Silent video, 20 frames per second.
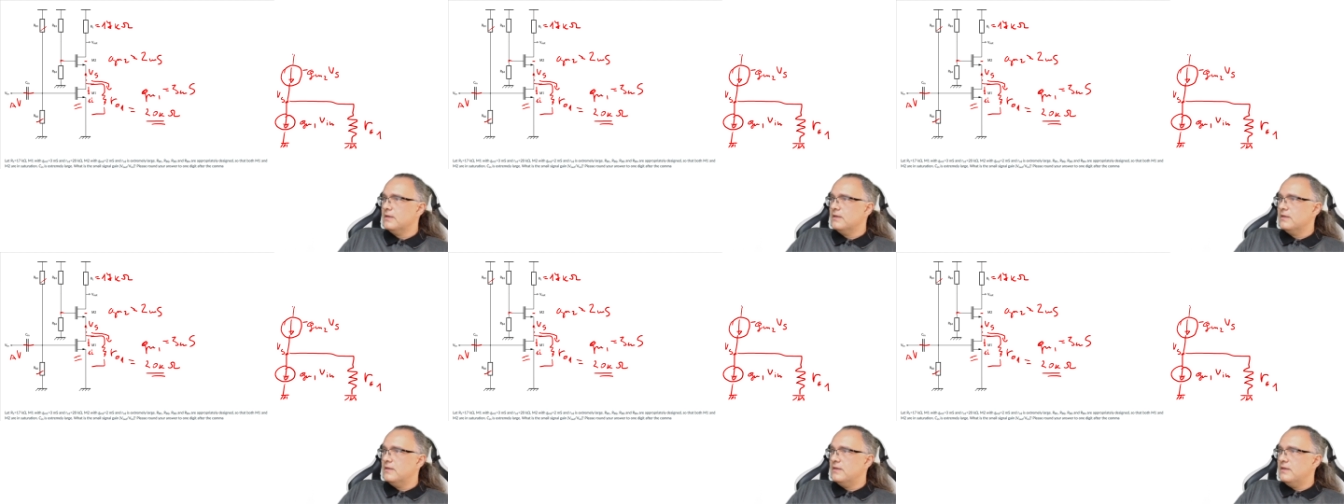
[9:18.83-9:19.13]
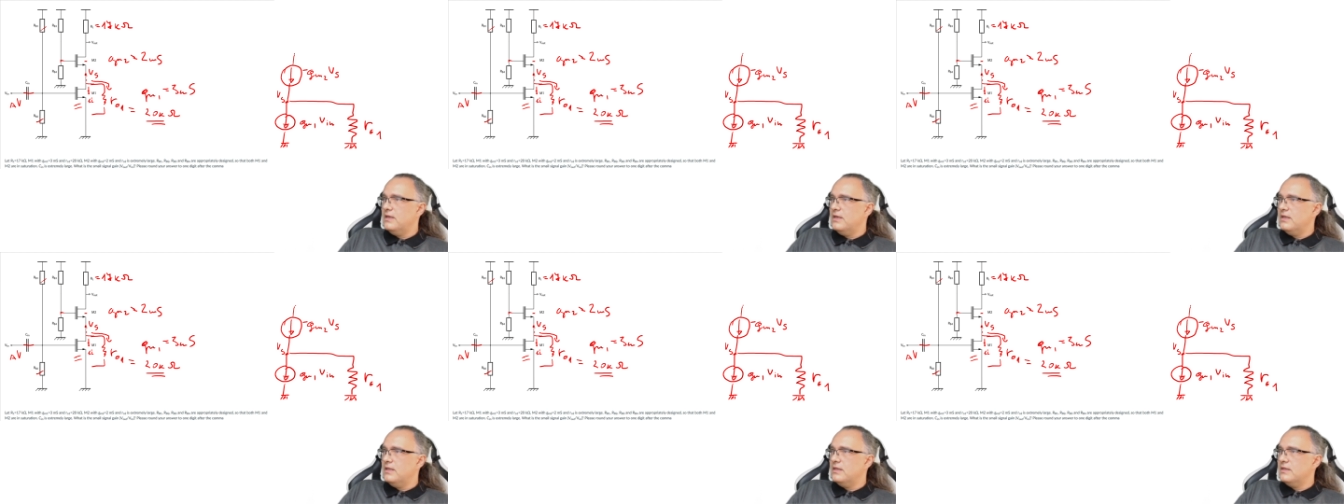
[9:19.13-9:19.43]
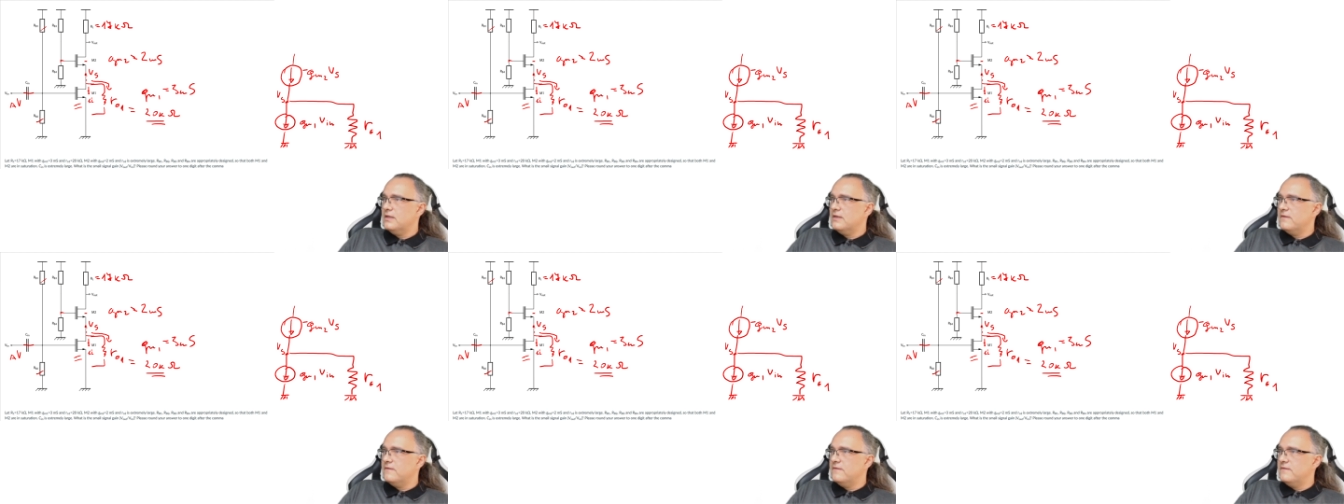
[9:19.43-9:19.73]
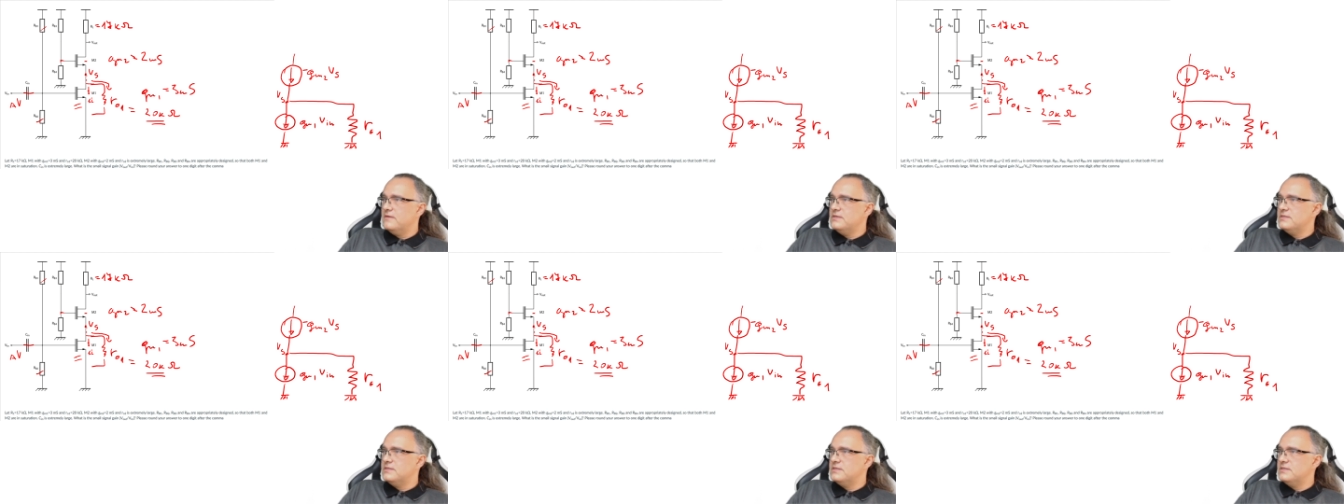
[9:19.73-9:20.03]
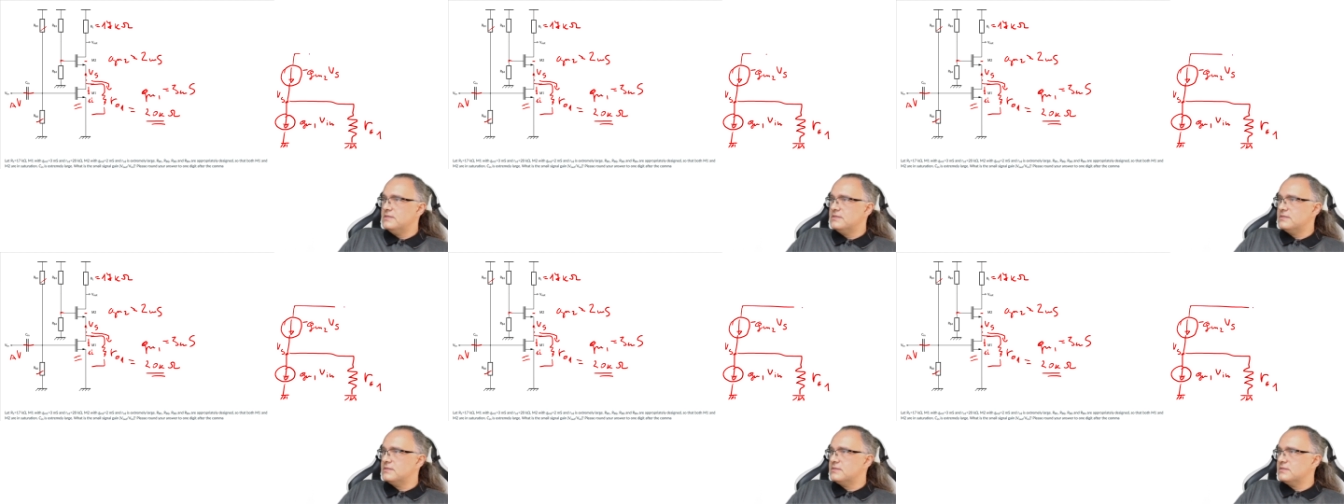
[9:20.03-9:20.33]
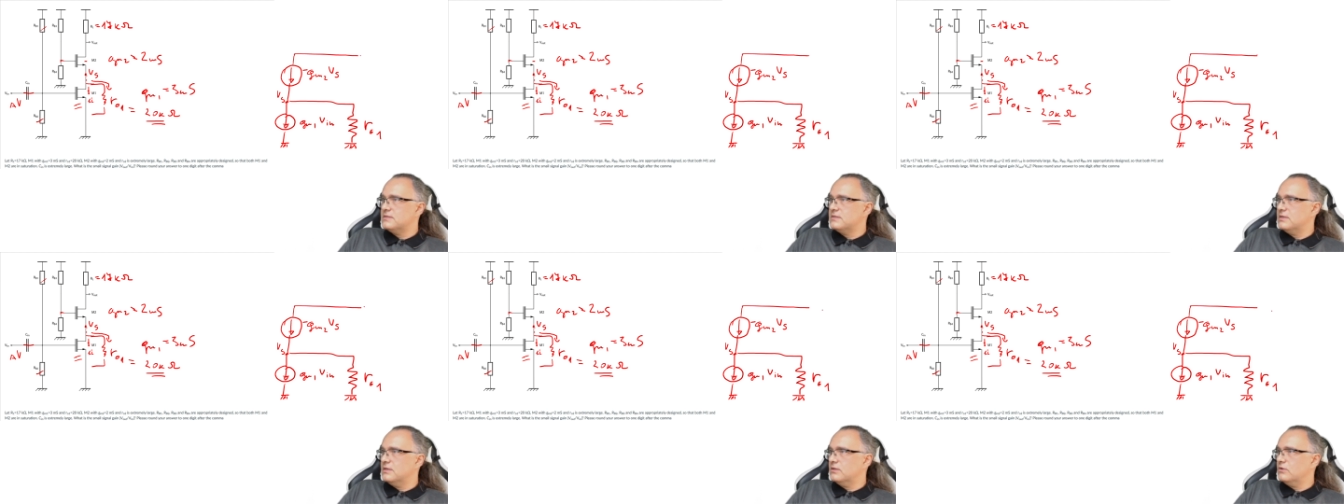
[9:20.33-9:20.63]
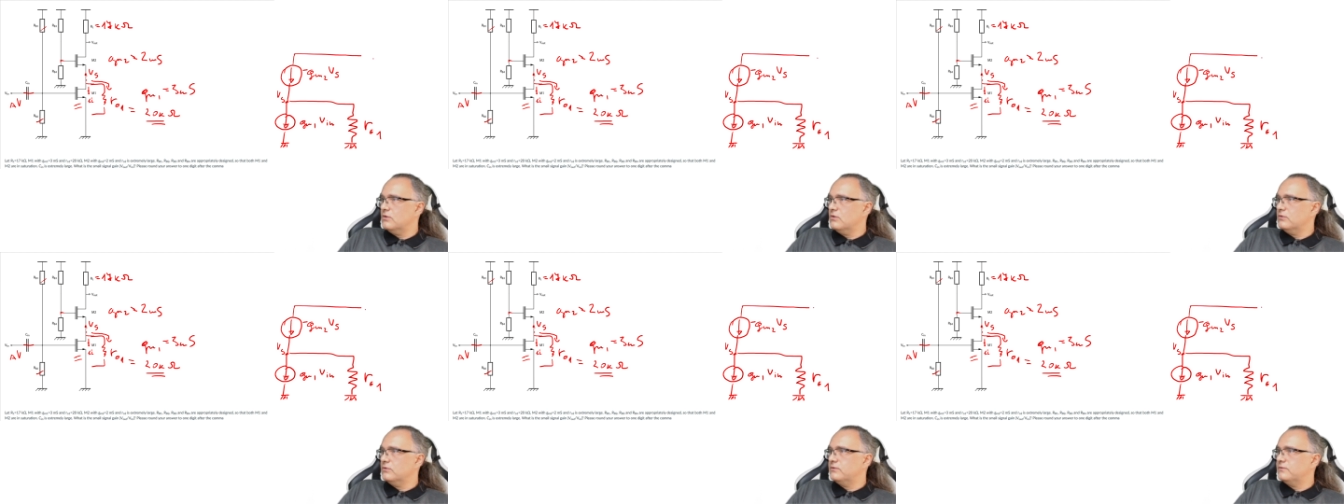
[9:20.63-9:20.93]
Then this is the
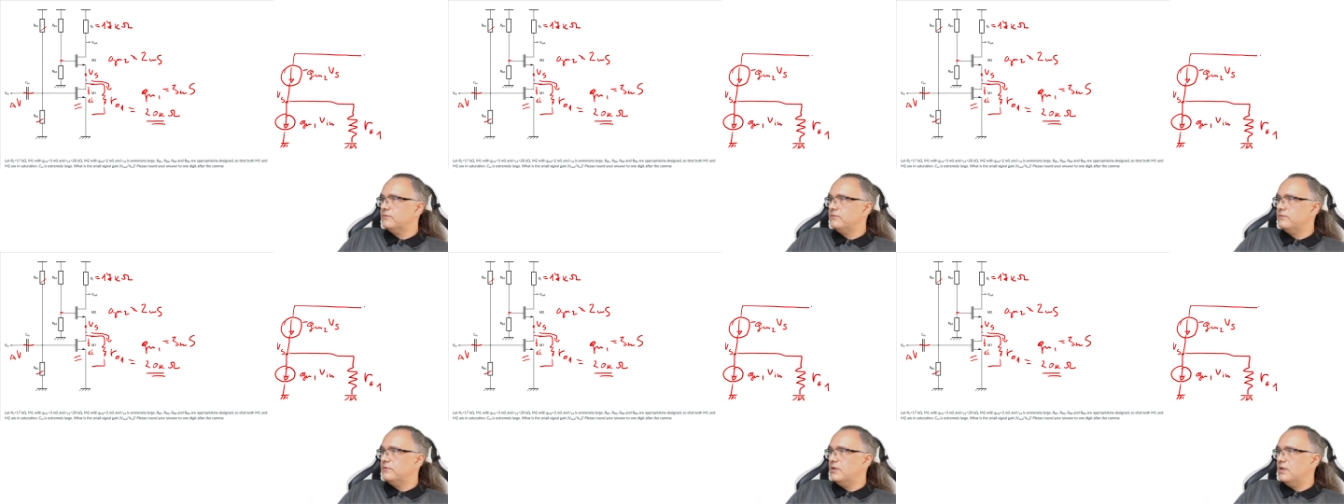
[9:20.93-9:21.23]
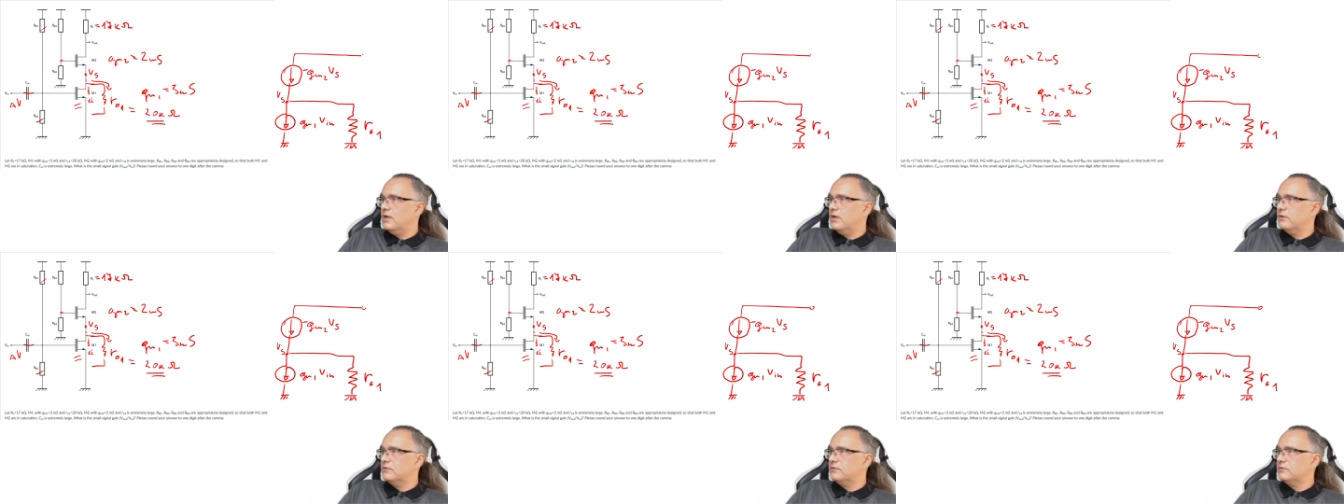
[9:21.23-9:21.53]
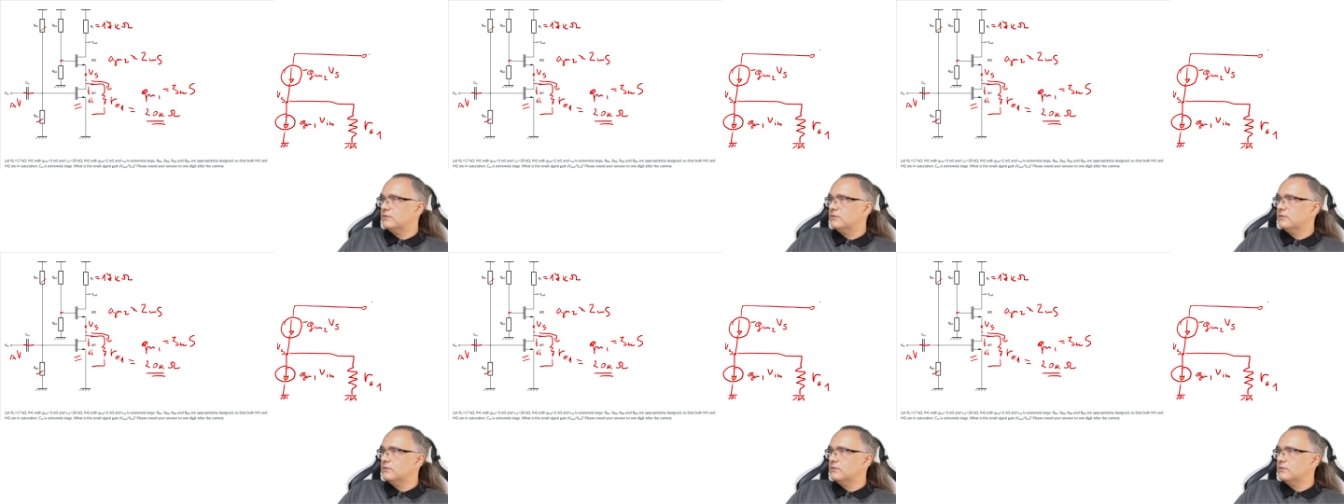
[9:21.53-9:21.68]
node V out,